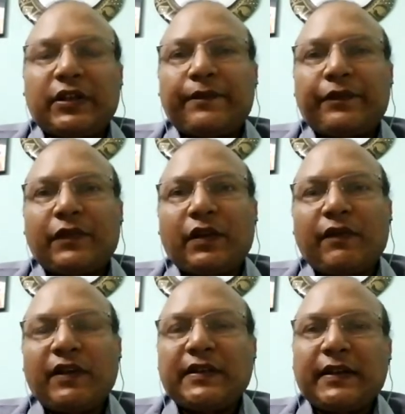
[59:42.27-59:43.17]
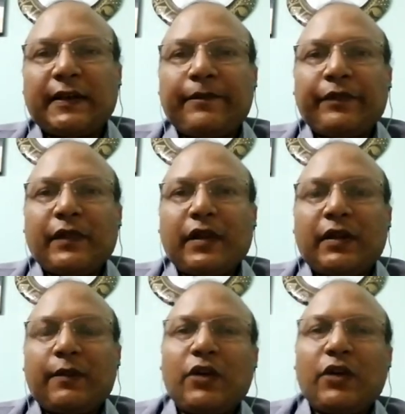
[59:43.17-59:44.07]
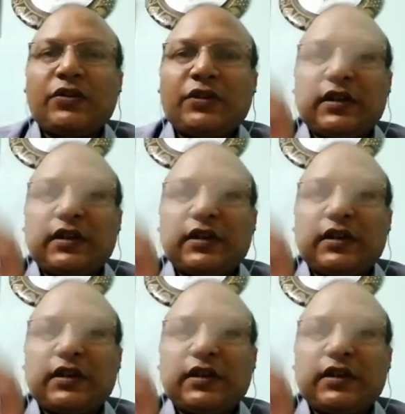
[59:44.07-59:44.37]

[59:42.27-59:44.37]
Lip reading: Once again, the positive charges